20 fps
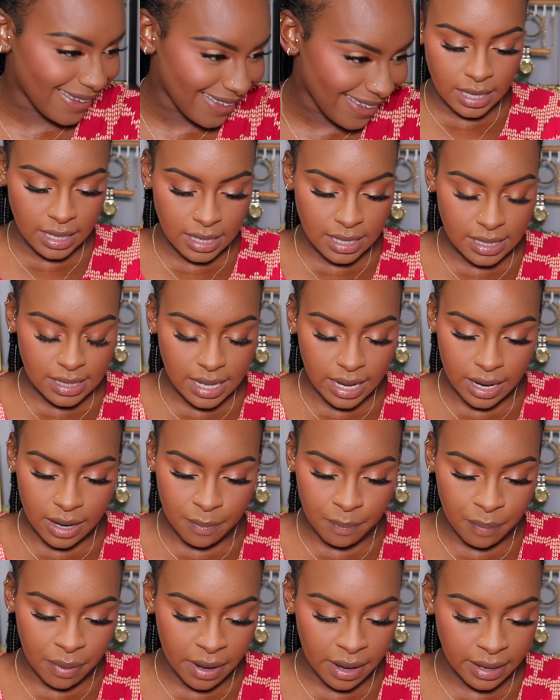It is like
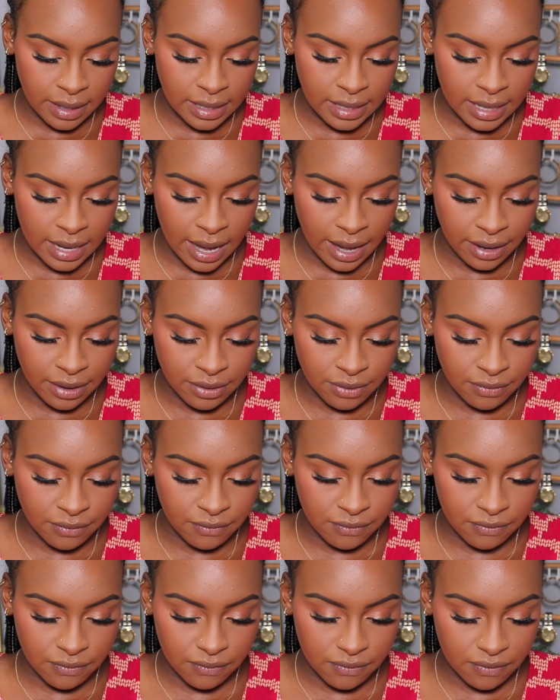a putty kind
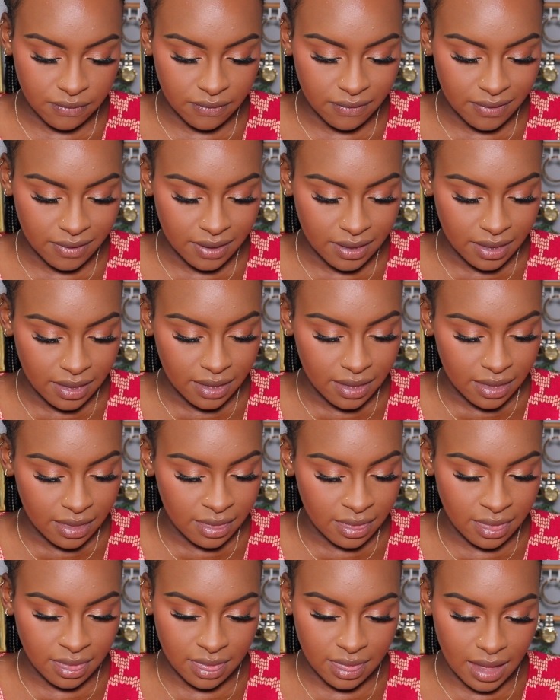of
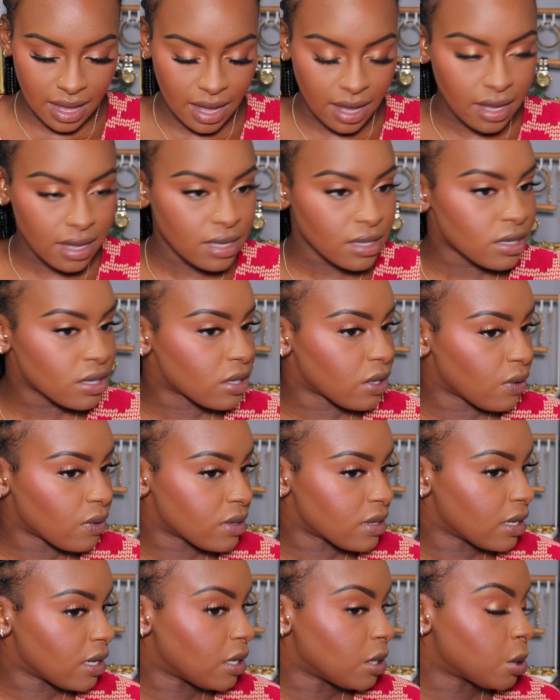thing, so
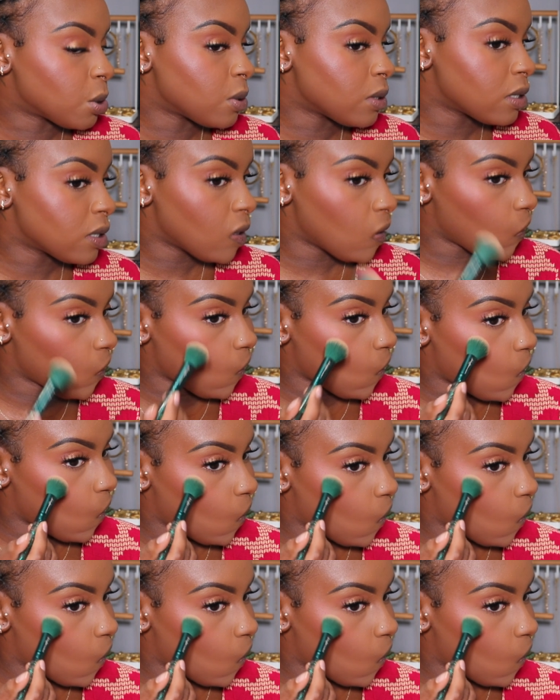it's an interesting